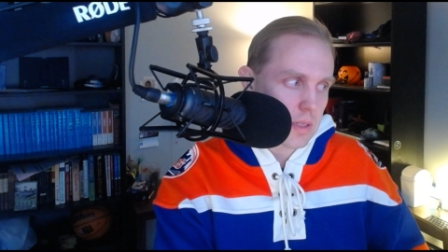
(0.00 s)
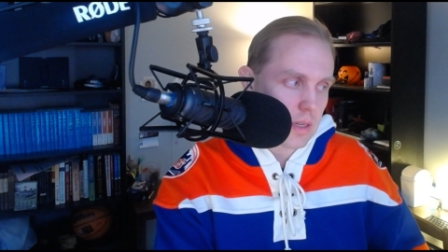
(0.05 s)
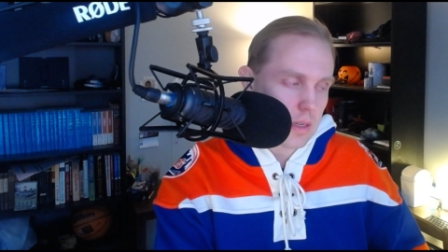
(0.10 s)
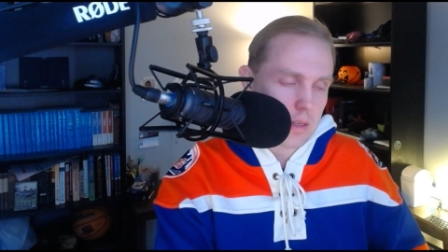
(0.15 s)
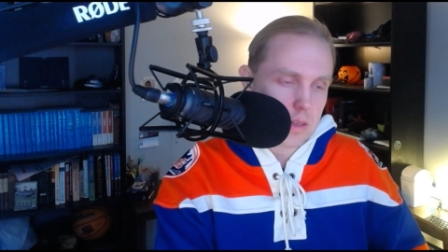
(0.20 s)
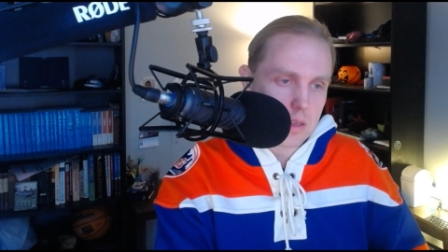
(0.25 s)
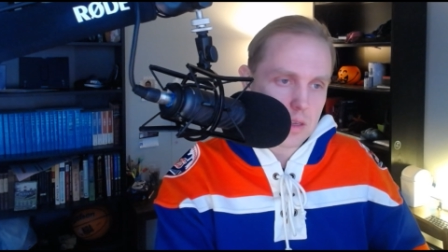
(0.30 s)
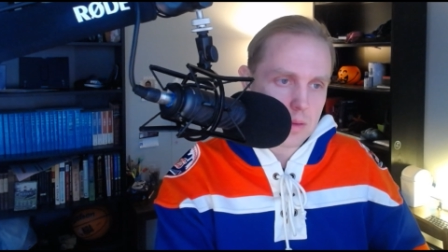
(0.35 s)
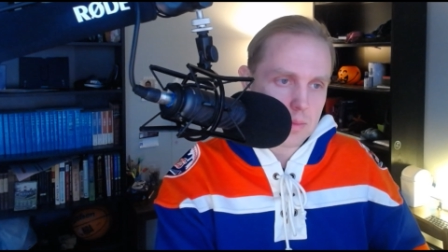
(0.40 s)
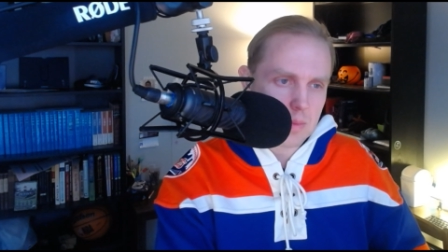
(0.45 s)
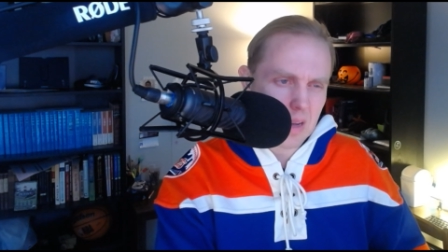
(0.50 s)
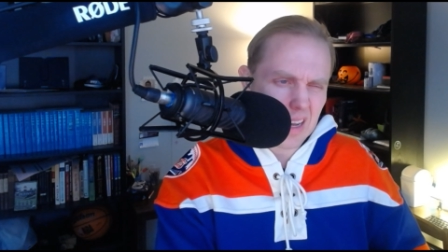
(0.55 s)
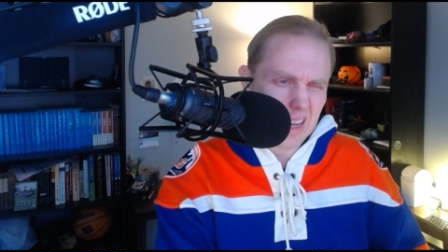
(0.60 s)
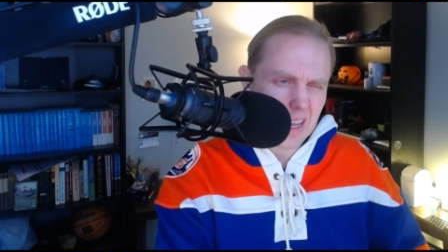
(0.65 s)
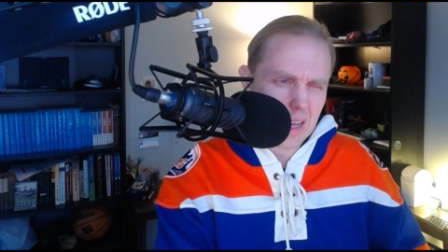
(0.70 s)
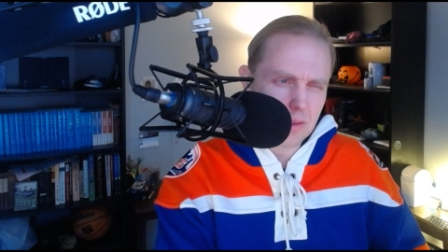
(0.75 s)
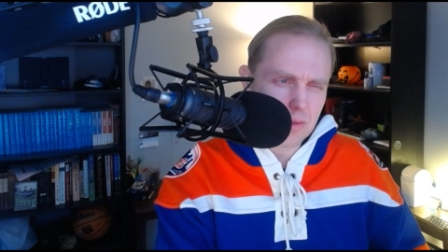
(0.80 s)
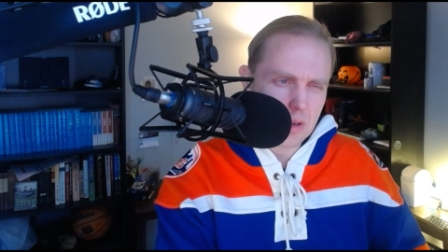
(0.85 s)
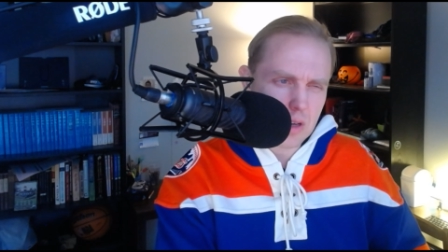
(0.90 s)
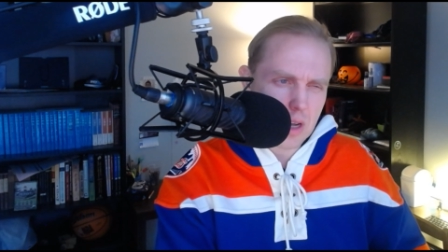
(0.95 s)
and um, I
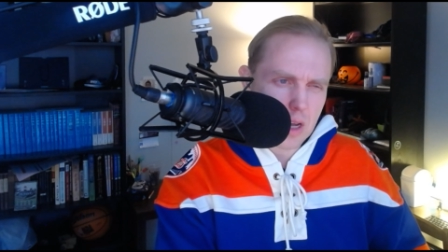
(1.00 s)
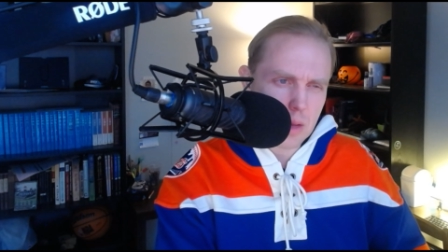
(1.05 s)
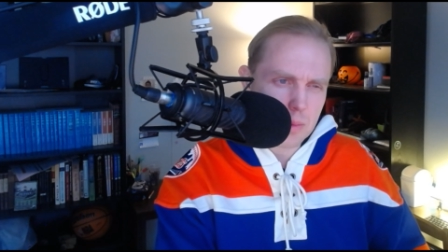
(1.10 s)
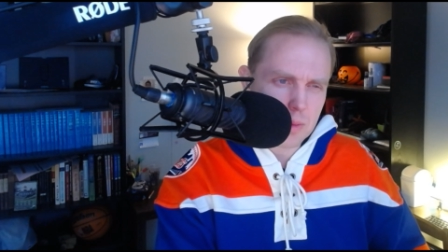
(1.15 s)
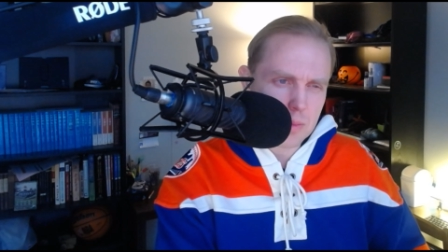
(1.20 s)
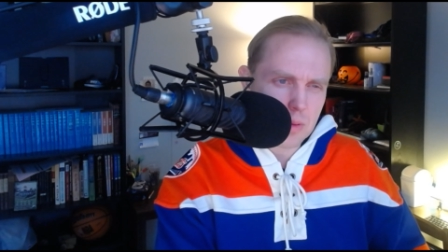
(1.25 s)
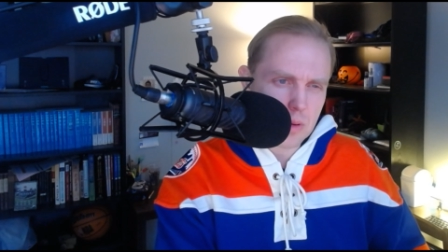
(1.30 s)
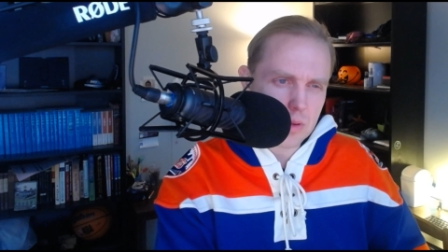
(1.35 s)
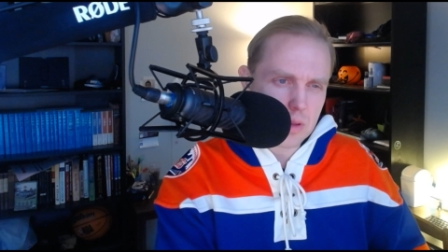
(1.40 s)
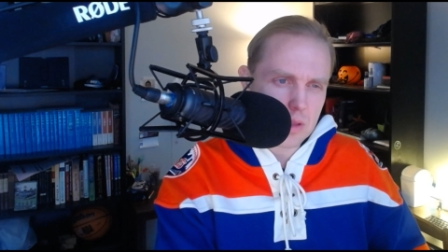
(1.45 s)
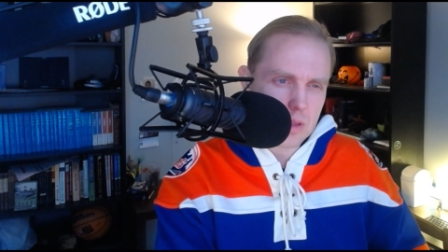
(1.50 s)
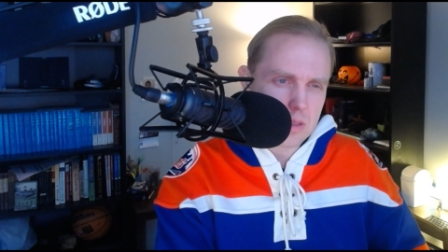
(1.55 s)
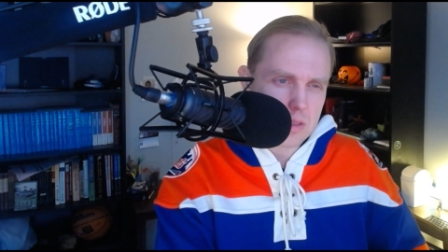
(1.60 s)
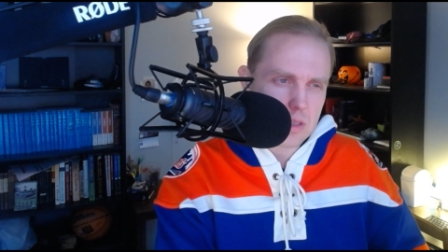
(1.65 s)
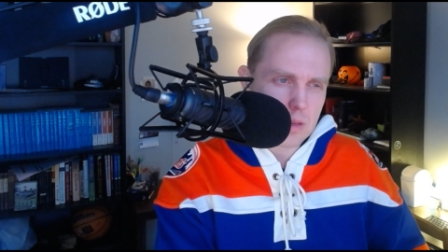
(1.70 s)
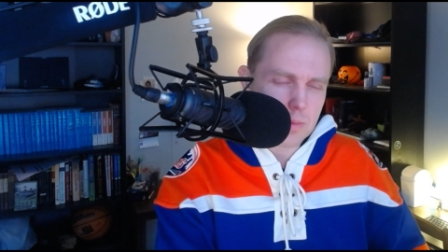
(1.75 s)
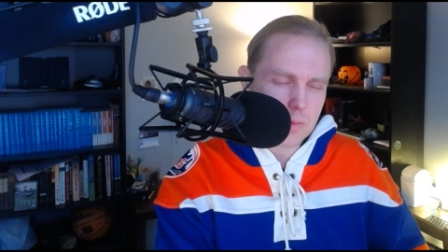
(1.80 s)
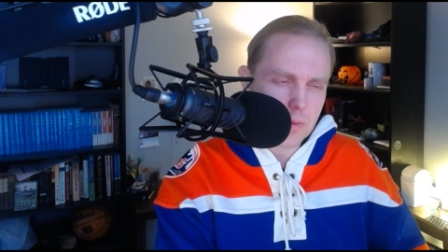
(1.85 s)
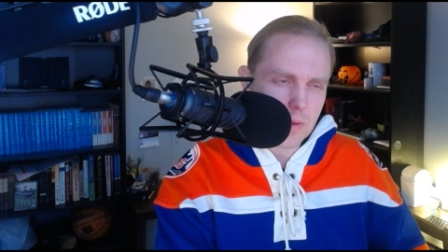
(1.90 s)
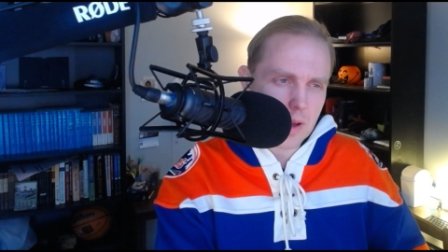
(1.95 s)
have a copy both of the
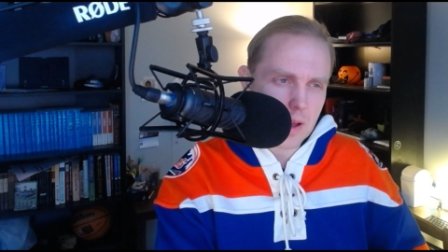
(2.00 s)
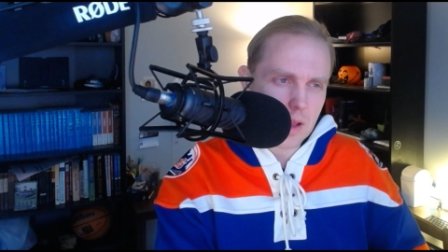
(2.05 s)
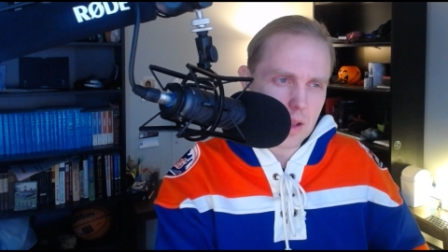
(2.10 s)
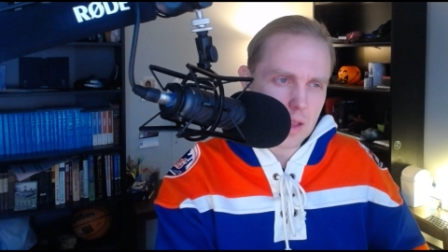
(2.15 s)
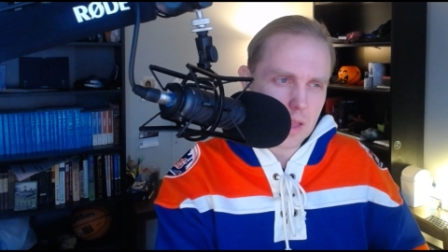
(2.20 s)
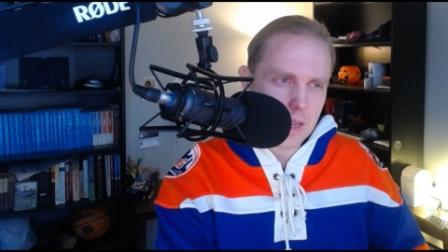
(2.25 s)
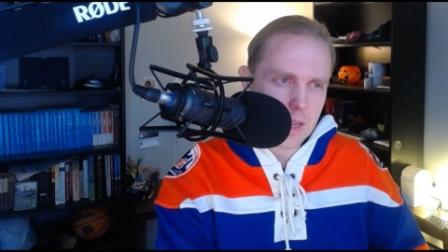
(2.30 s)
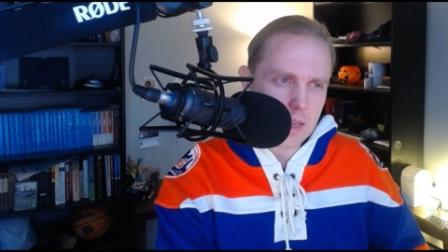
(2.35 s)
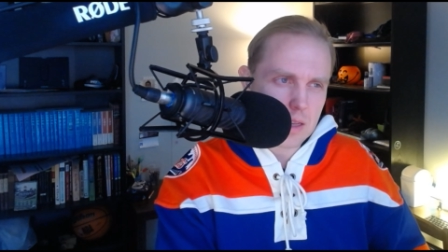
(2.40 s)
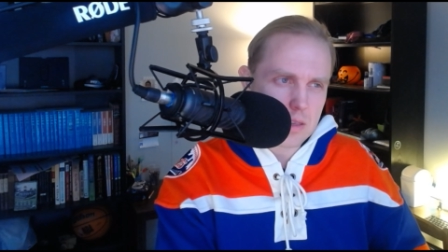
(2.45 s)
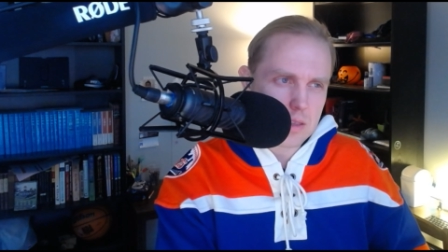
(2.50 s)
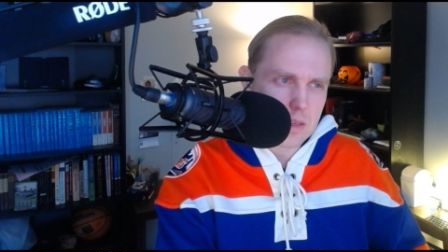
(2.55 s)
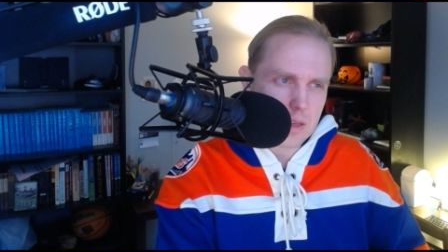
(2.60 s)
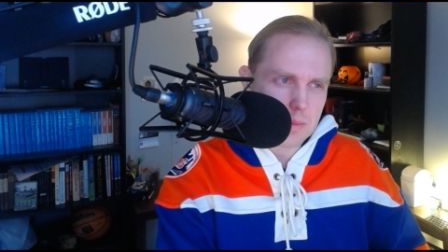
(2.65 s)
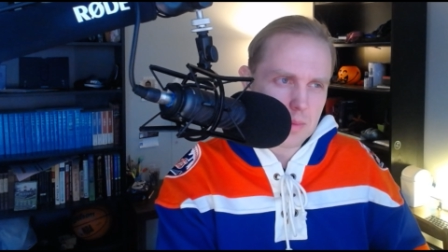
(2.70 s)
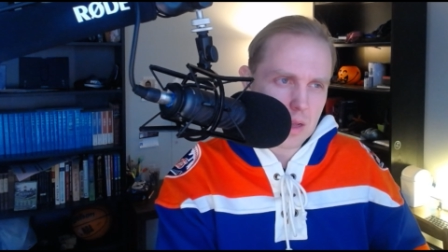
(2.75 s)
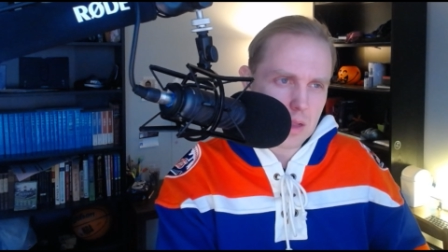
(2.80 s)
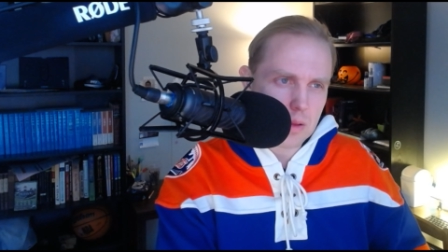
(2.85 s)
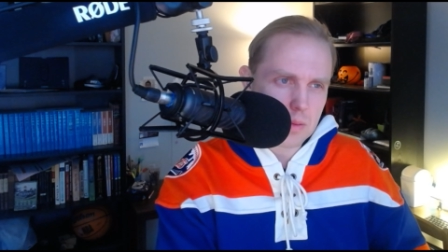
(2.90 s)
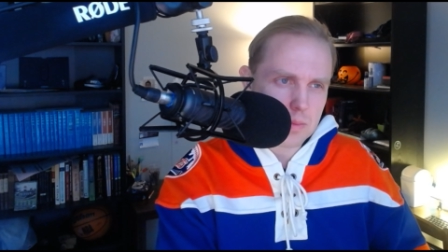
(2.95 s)
zip file, and
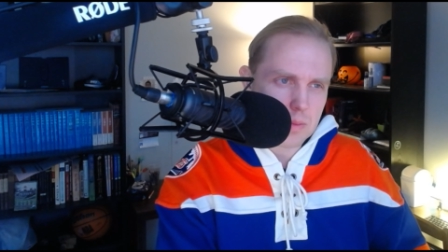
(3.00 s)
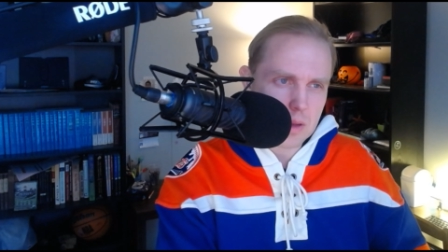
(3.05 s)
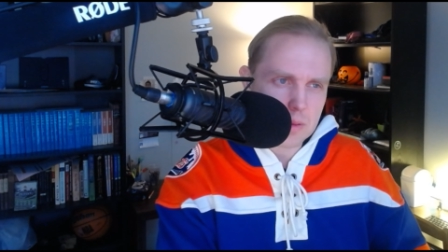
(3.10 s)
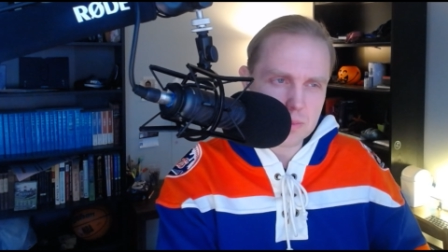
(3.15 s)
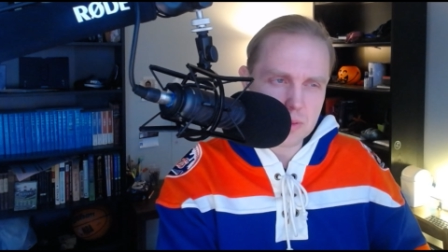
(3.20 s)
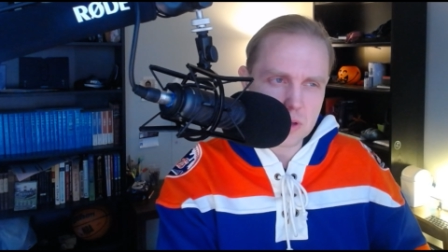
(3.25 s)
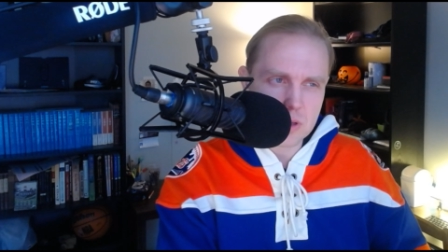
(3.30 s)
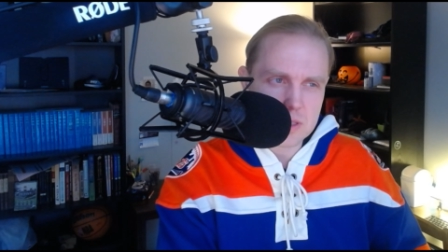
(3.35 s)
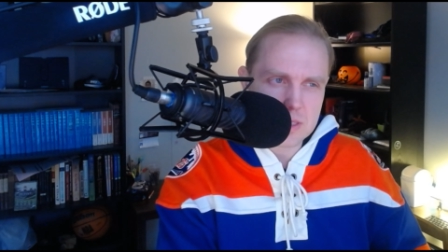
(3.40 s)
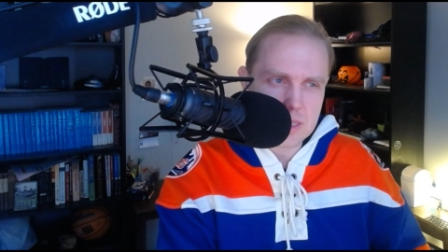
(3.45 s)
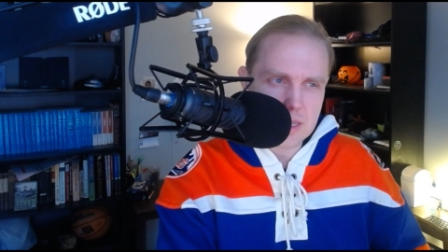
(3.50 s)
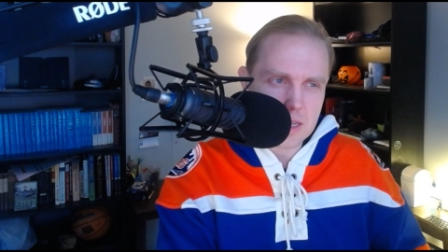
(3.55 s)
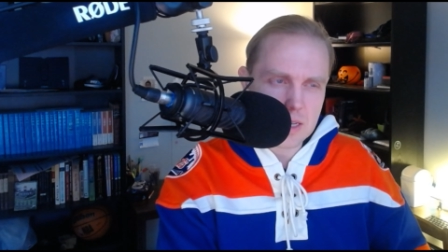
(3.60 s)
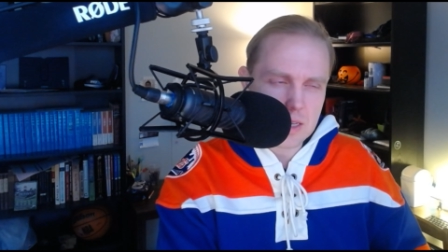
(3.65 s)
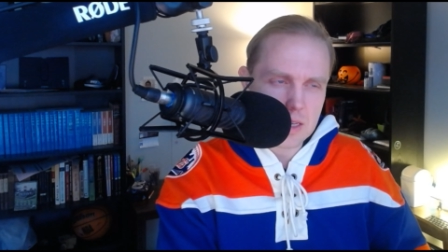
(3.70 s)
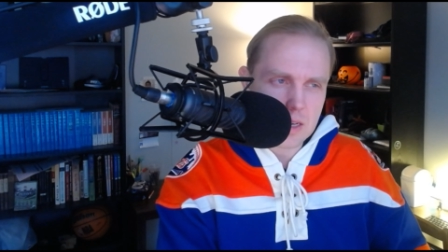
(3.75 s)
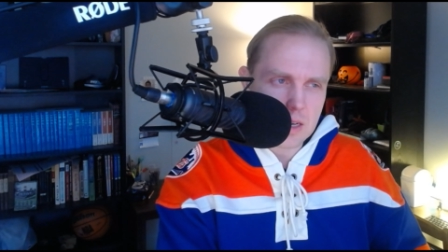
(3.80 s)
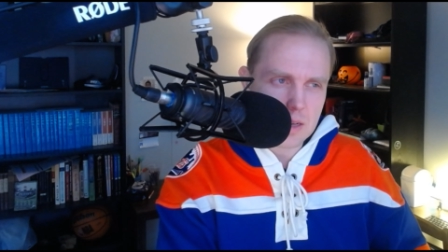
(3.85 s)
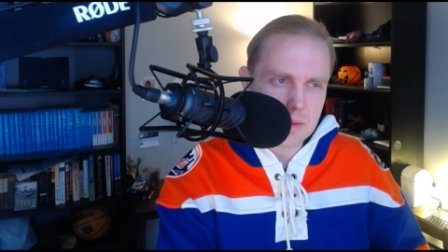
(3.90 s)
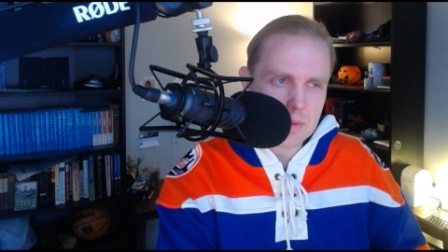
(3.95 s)
um, I'll, I'll put
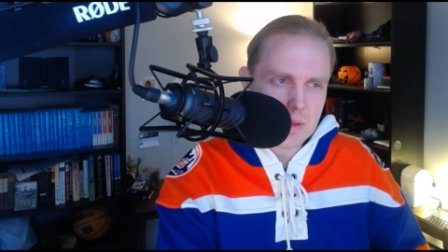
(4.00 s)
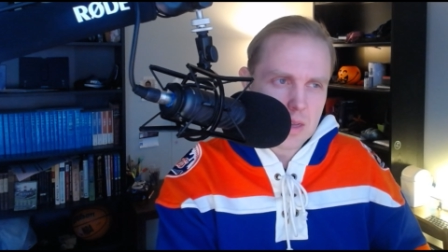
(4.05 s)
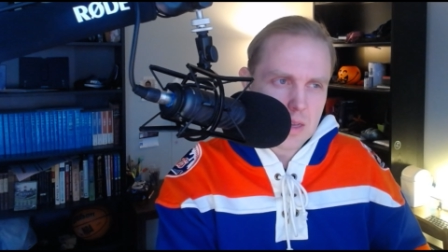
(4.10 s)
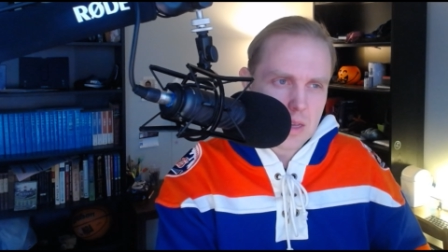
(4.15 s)
a, uh,